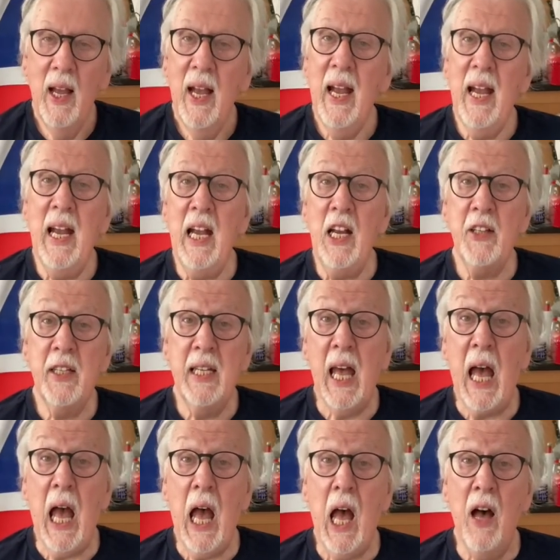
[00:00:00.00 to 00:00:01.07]
It
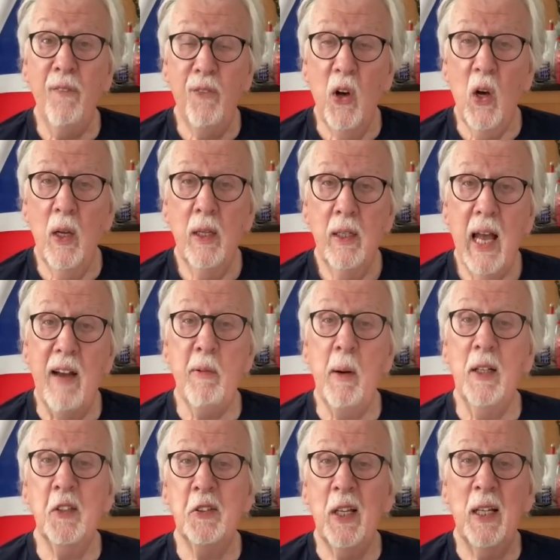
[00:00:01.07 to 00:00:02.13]
never.
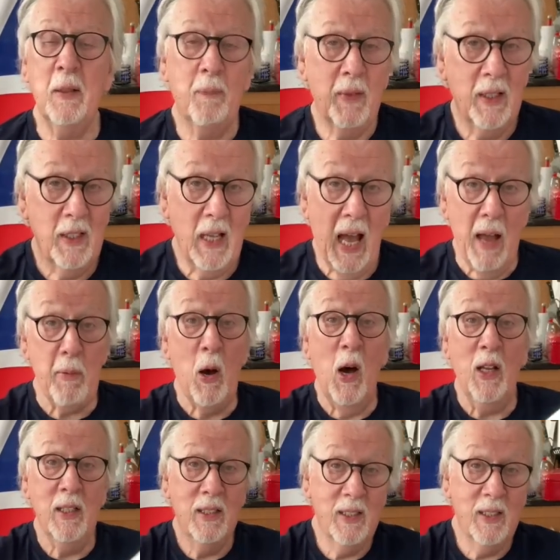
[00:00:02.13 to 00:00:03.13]
Everyone sing. Everyone.